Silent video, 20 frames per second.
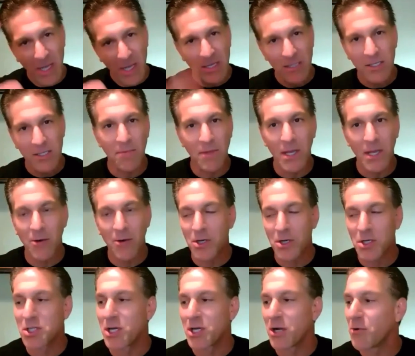Something I want
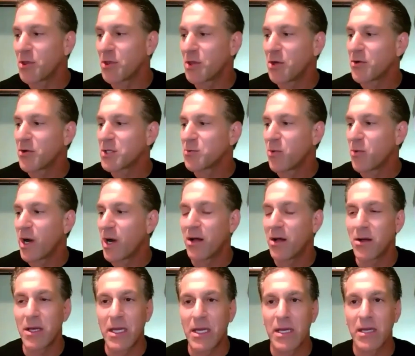to share with you as
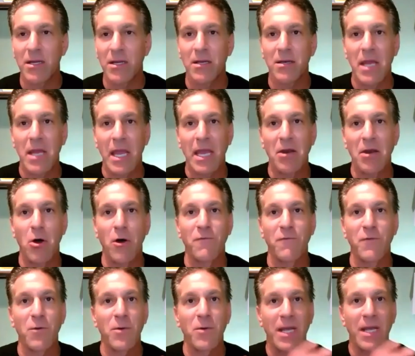well, in and
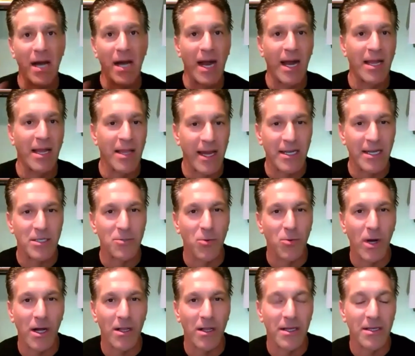hopefully we can highlight as
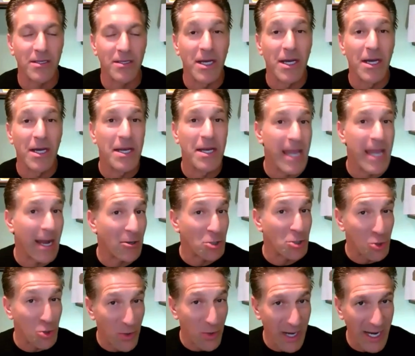well is now
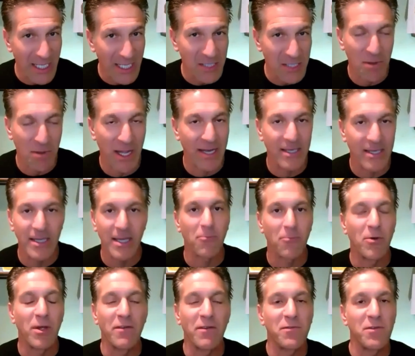transplanting.
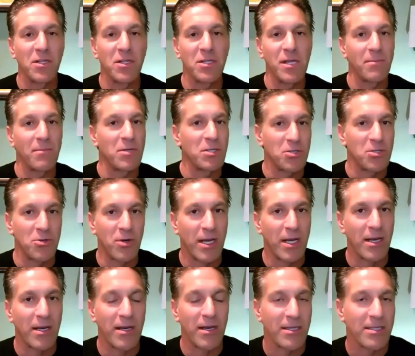We've
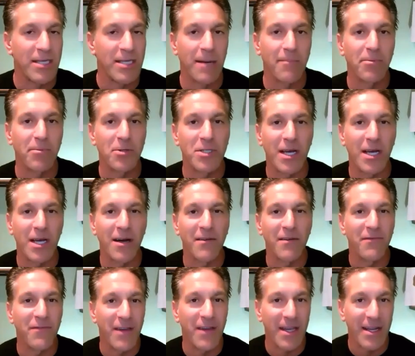demonstrated examples
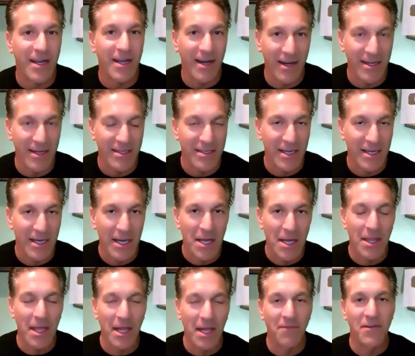of fig cuttings
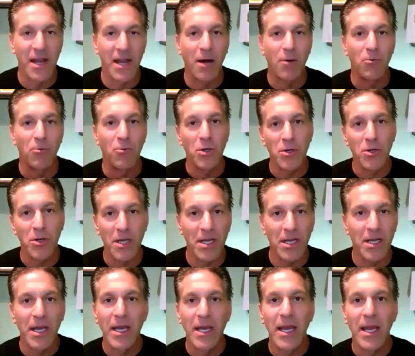that have now
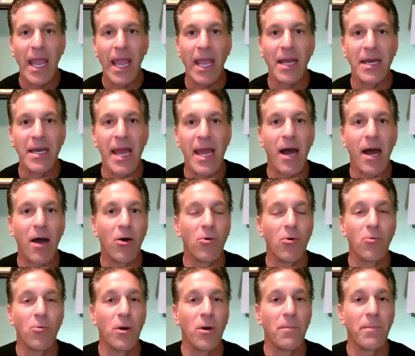rooted, and now
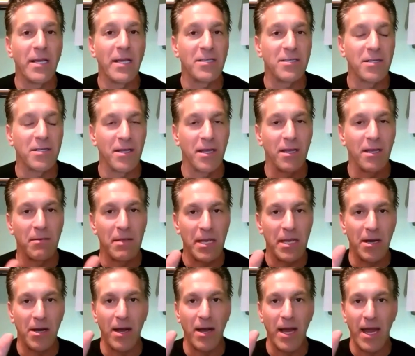we're basically you
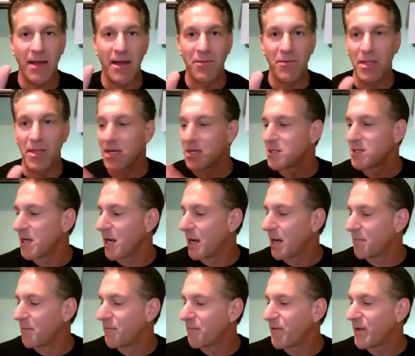know having these
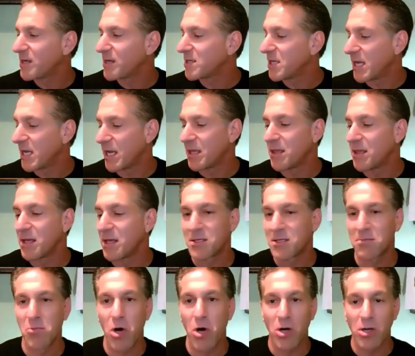um, figs in these
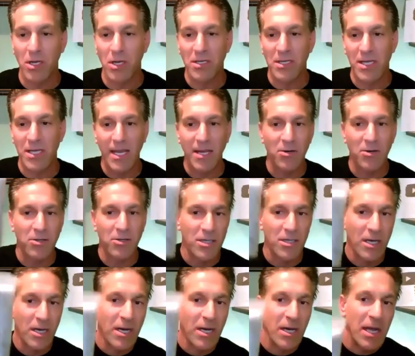small containers
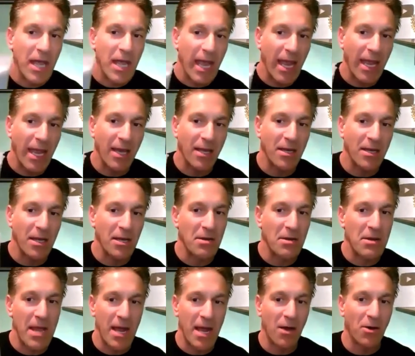and
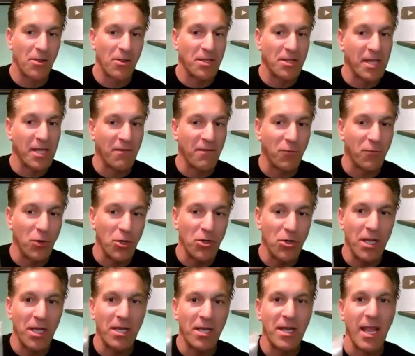now that they've
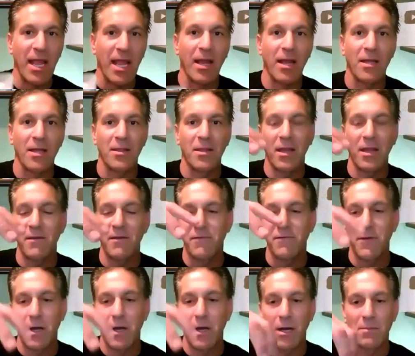rooted and they've
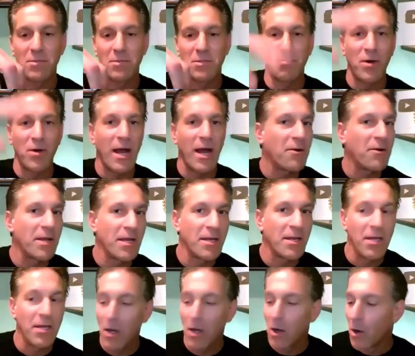um,
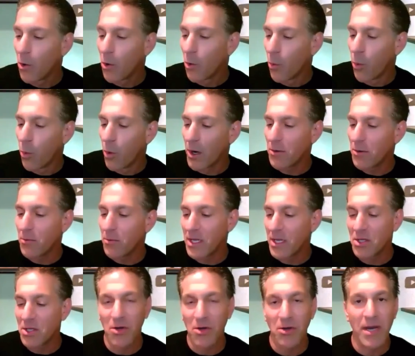sprouted, what do we
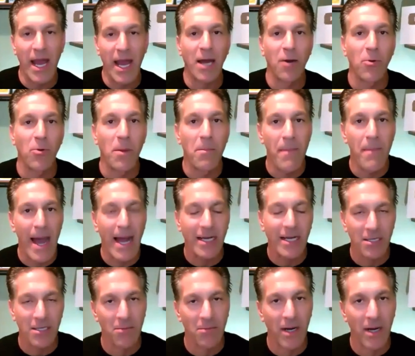do and how do we
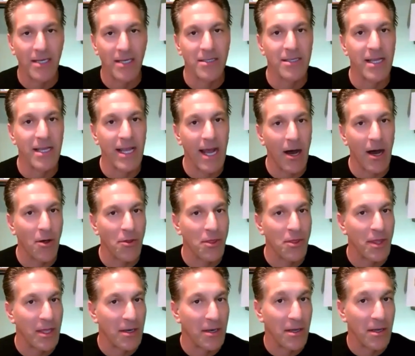maximize the health
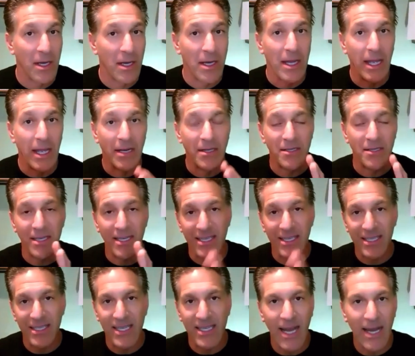and, and
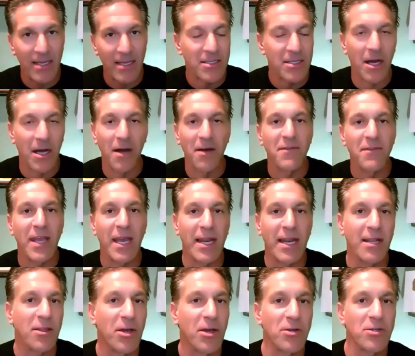success of
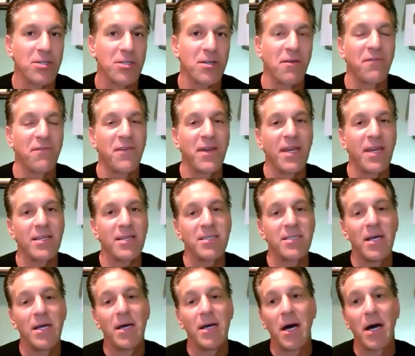getting those figs
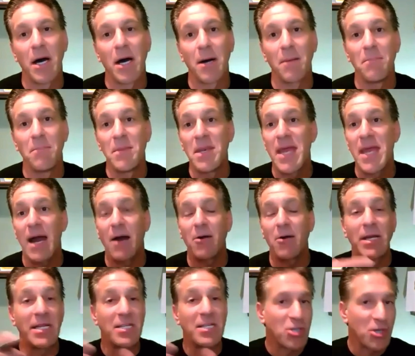um, now
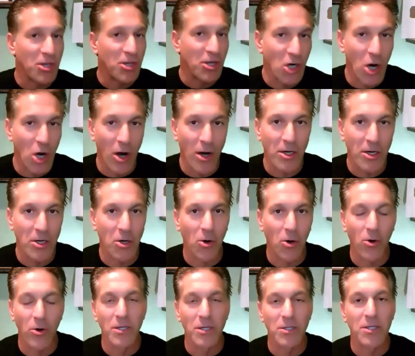into the garden
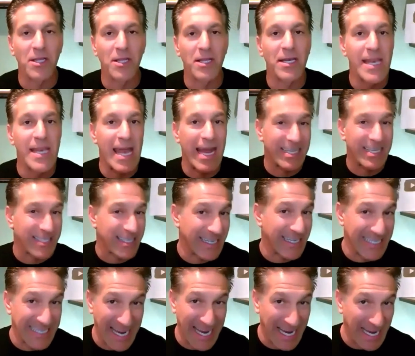or into the next
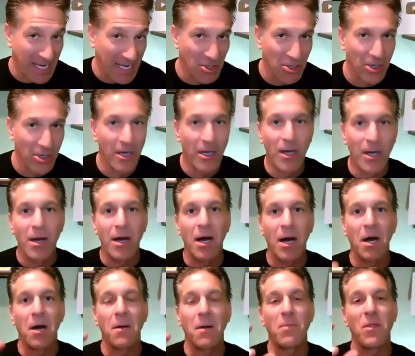container?
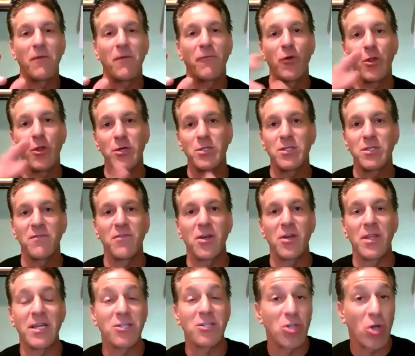Um, for those of you
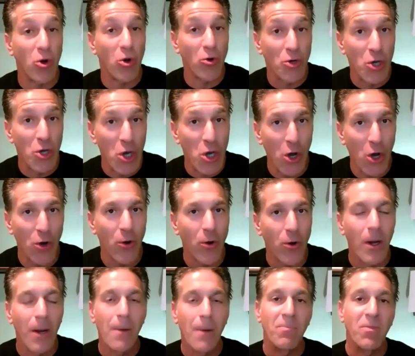that don't know,